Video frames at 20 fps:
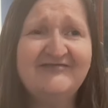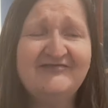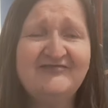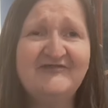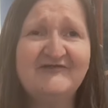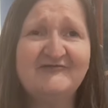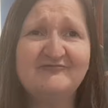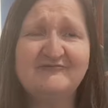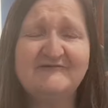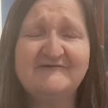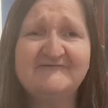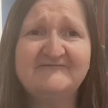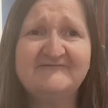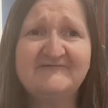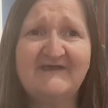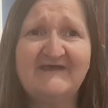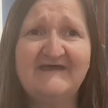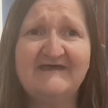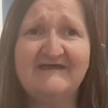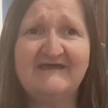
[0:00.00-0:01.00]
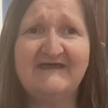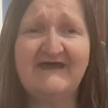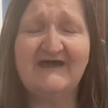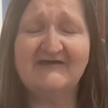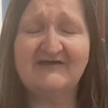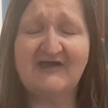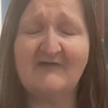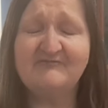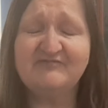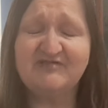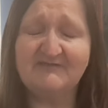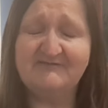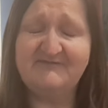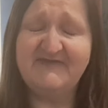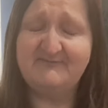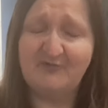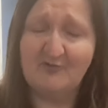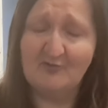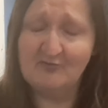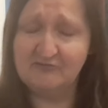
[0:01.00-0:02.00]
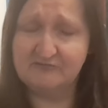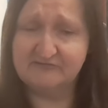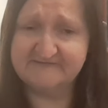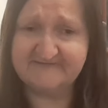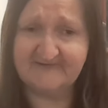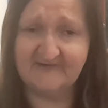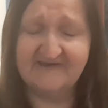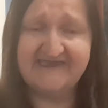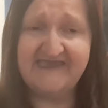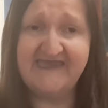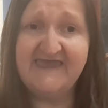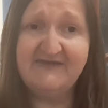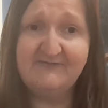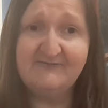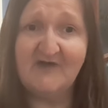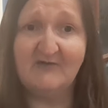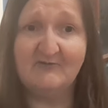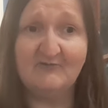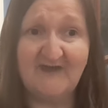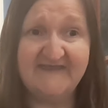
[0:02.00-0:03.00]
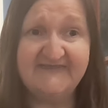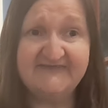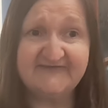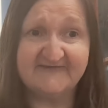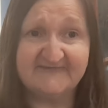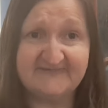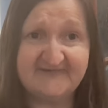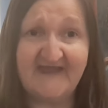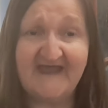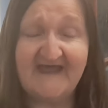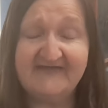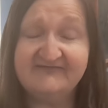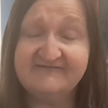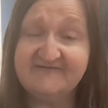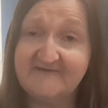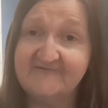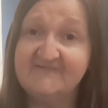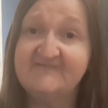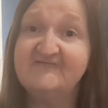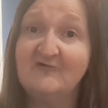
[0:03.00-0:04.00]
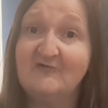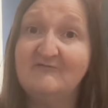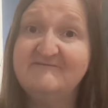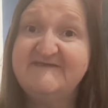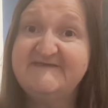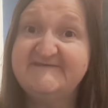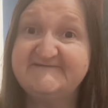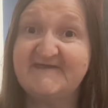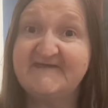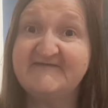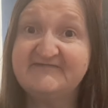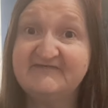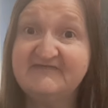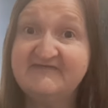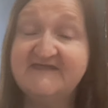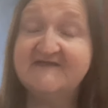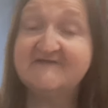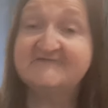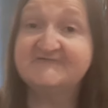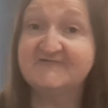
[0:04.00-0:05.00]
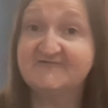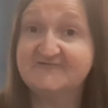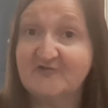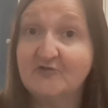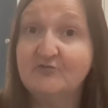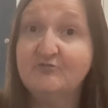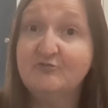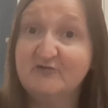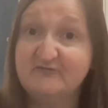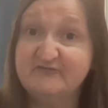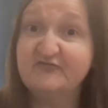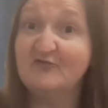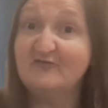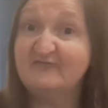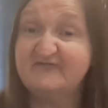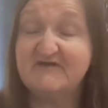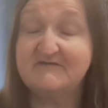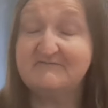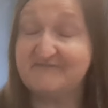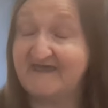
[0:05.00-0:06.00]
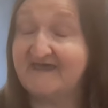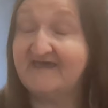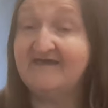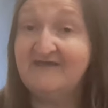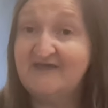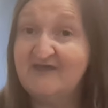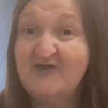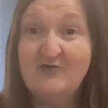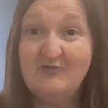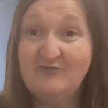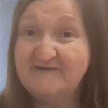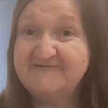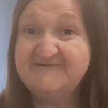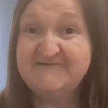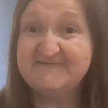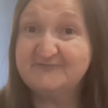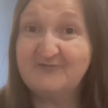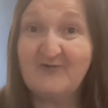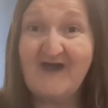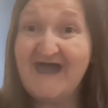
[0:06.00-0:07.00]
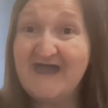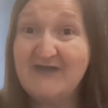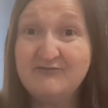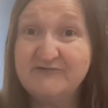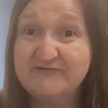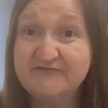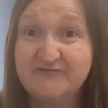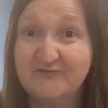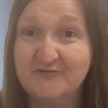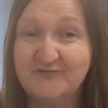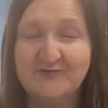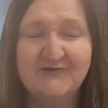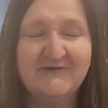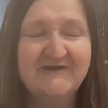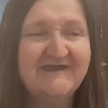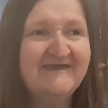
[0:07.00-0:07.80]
There was a couple of people sort of came and went to stand and saw me sitting there, so sort of moved over a bit, which is what I would do.